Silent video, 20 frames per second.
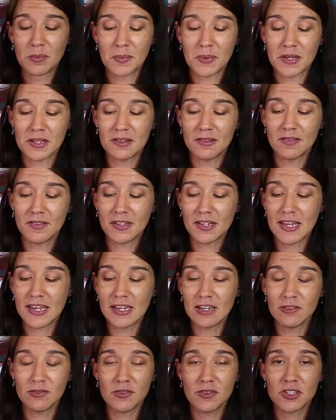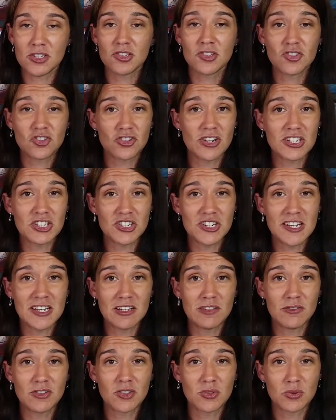But the canvas, stretched
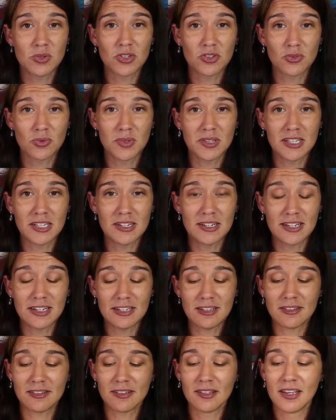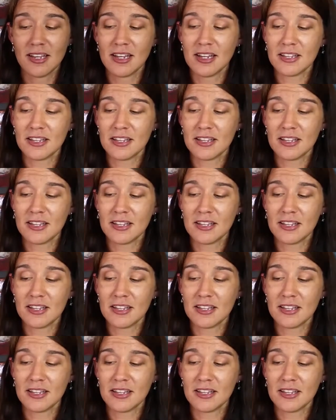canvas works really nice.